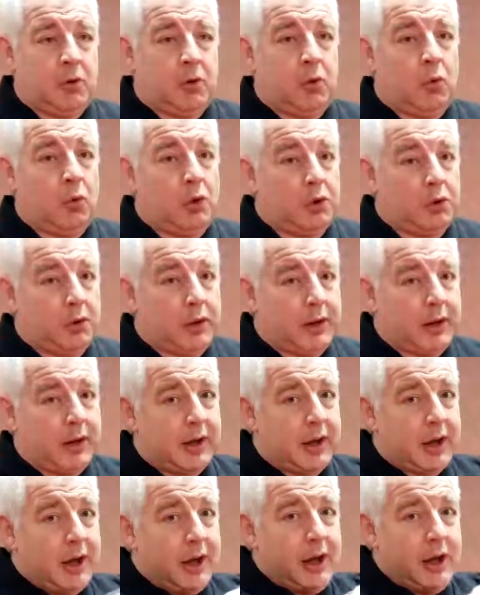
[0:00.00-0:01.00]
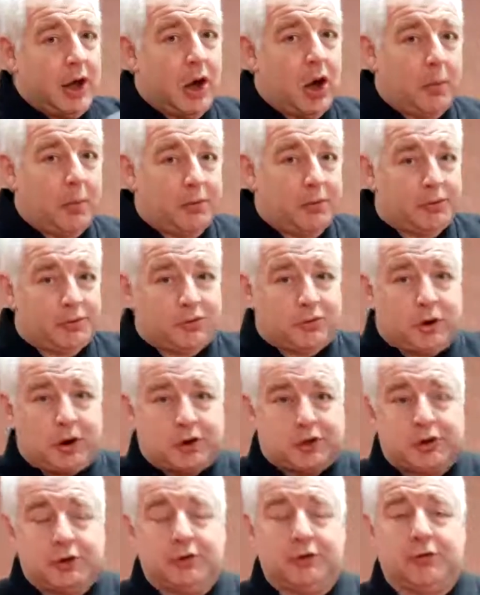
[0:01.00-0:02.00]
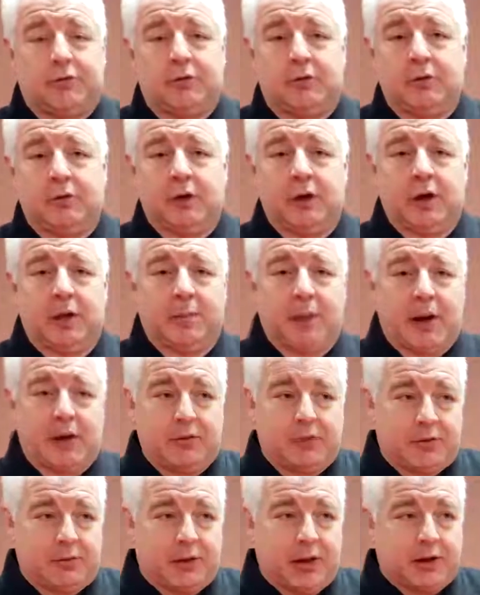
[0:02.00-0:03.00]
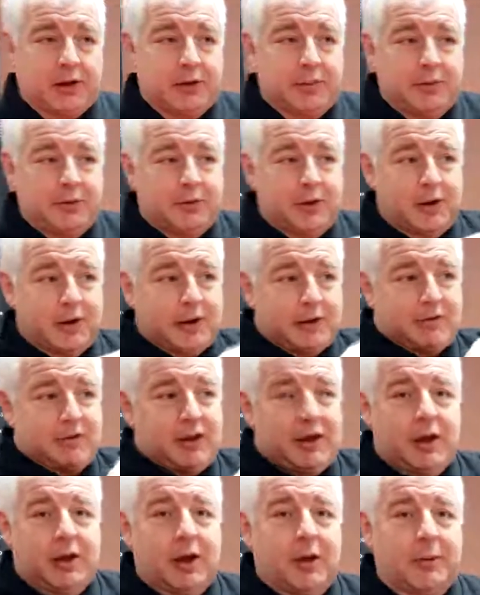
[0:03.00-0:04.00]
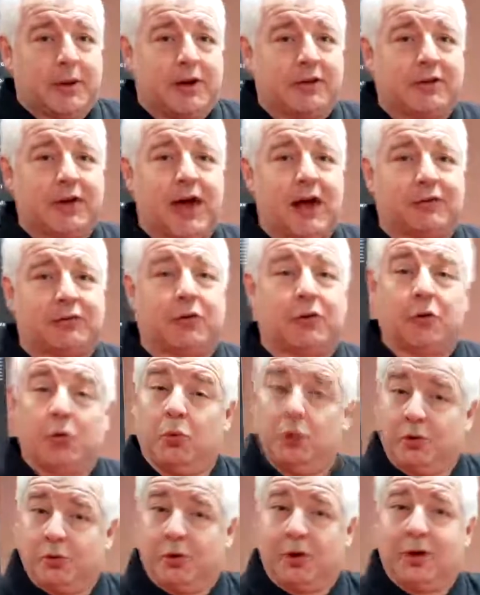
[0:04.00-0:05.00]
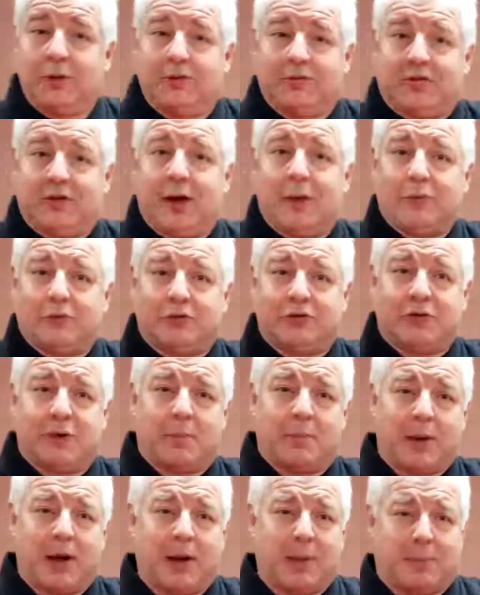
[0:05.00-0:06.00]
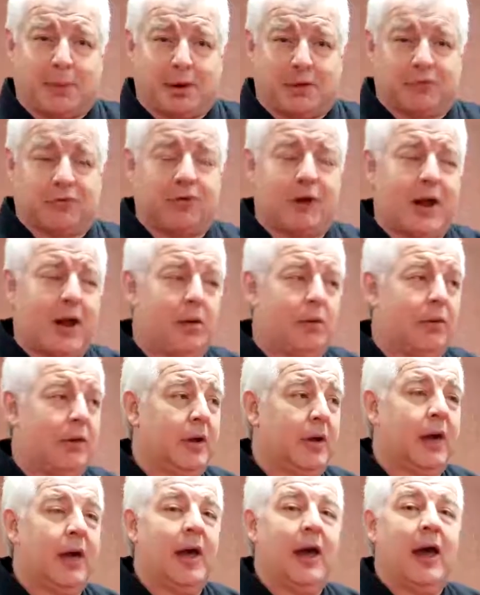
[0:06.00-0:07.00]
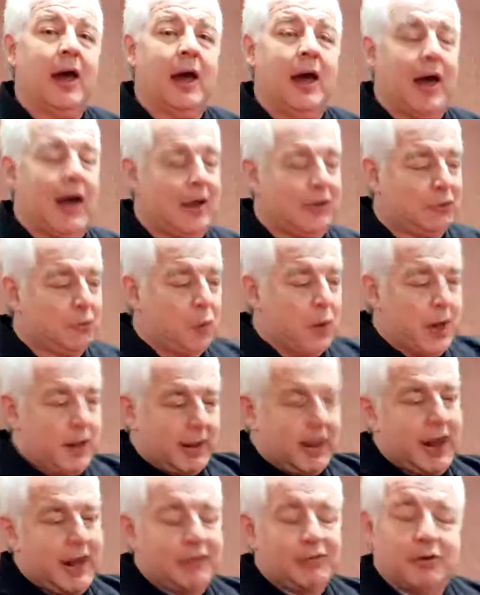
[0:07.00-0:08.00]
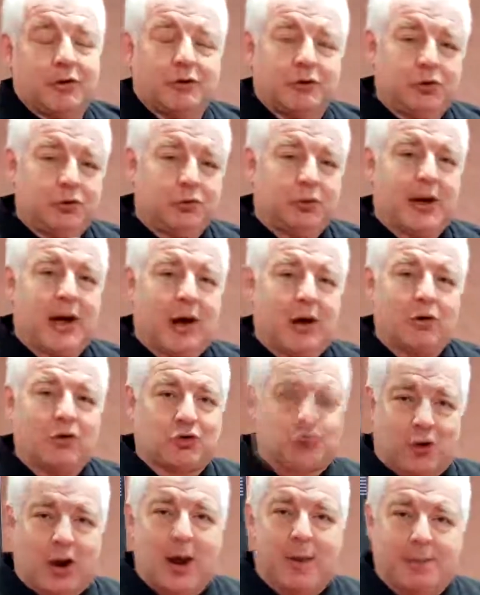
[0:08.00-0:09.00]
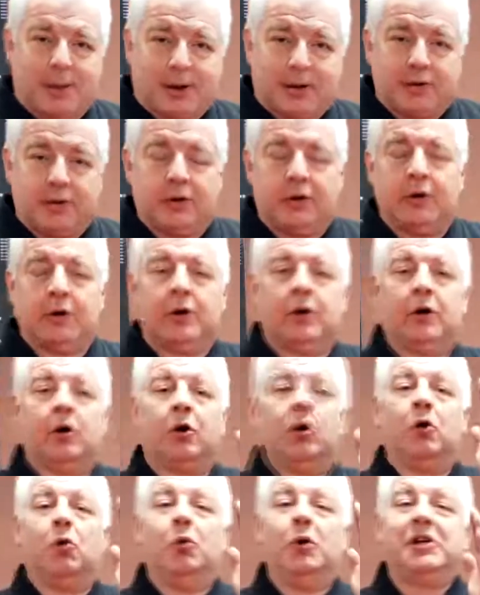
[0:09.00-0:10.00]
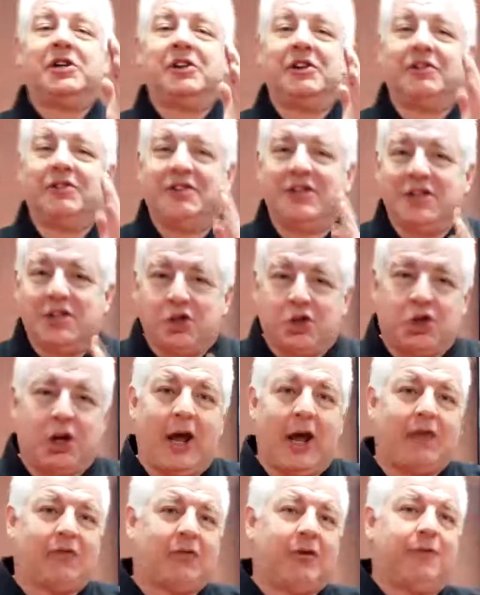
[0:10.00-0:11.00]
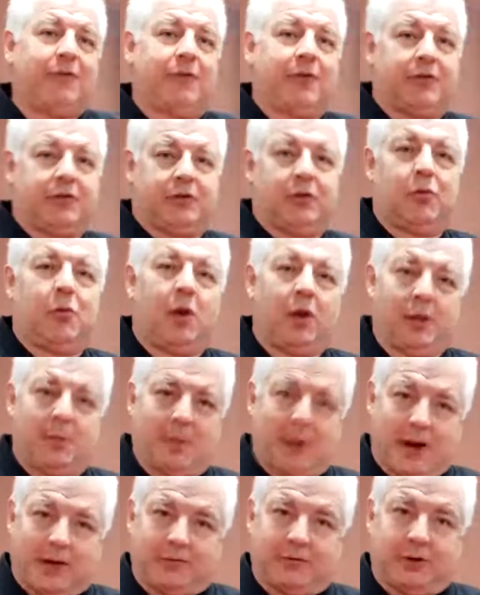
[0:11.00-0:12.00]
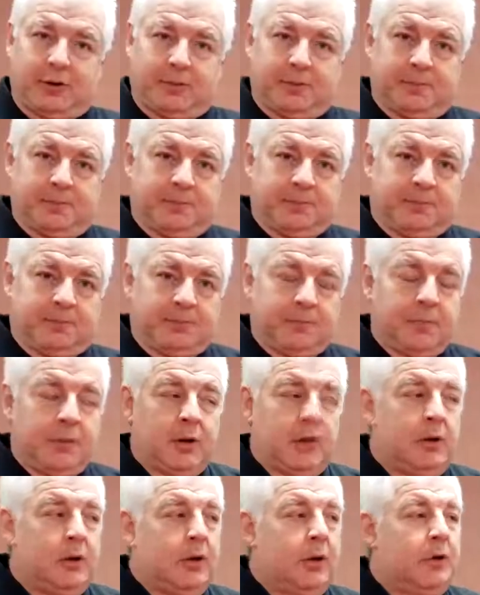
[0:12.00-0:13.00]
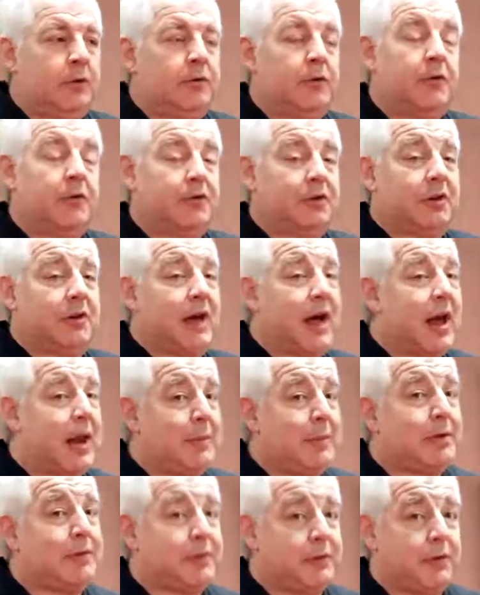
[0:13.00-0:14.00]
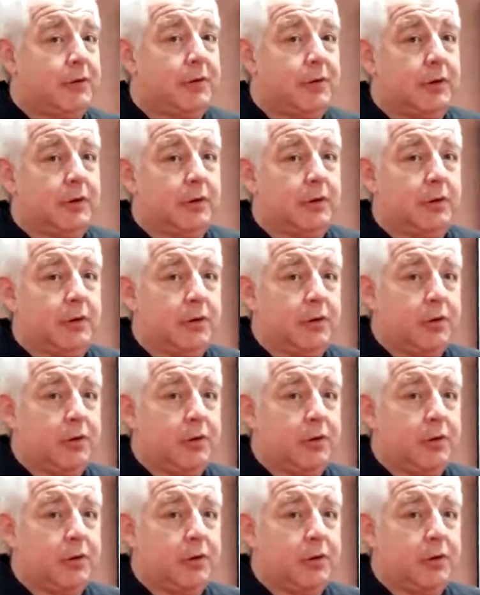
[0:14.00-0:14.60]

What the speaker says: we're doing elbow destructions that can be done against incoming attacks, although we're doing sandwiches on body parts for now, as well as the 2-count trapping, which is the chassis for the Sinwali boxing. So there's a lot of material